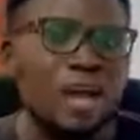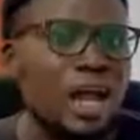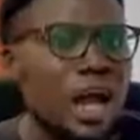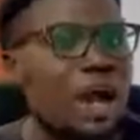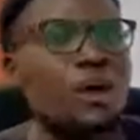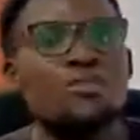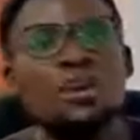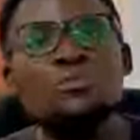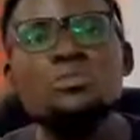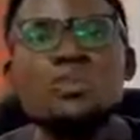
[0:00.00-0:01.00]

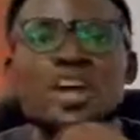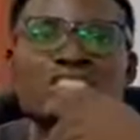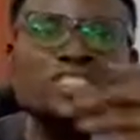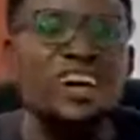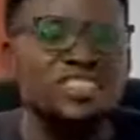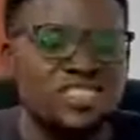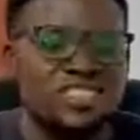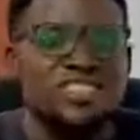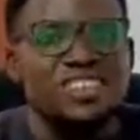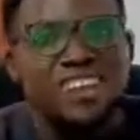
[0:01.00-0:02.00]
However, before I start,
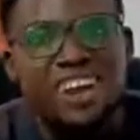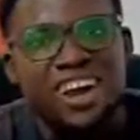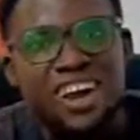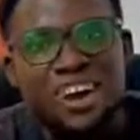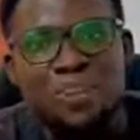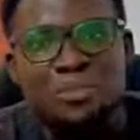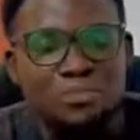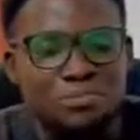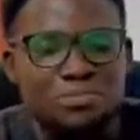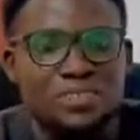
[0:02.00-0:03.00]

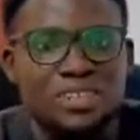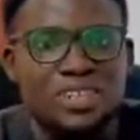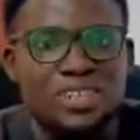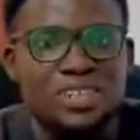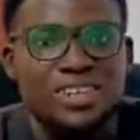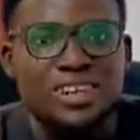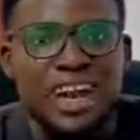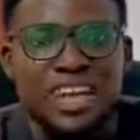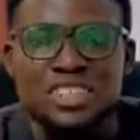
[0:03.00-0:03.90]
I